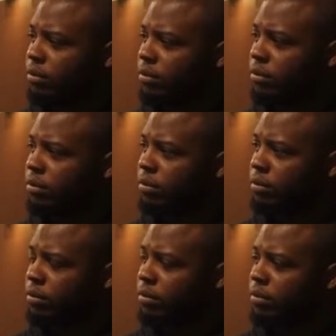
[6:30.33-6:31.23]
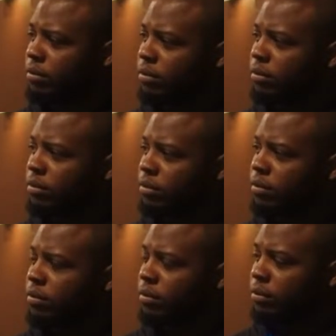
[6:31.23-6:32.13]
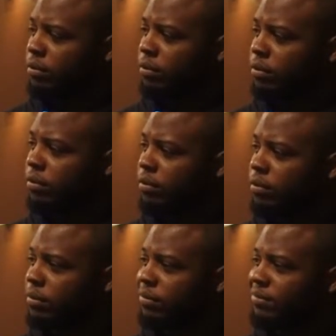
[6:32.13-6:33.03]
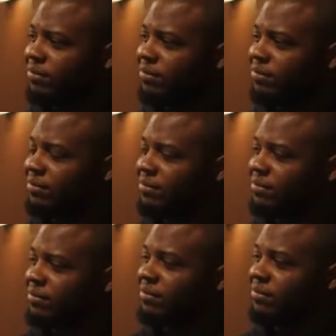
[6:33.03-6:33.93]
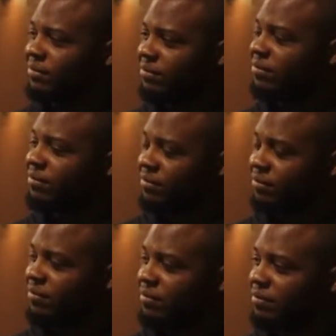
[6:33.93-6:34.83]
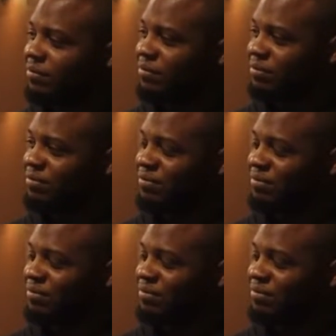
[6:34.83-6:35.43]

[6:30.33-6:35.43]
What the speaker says: (not speaking)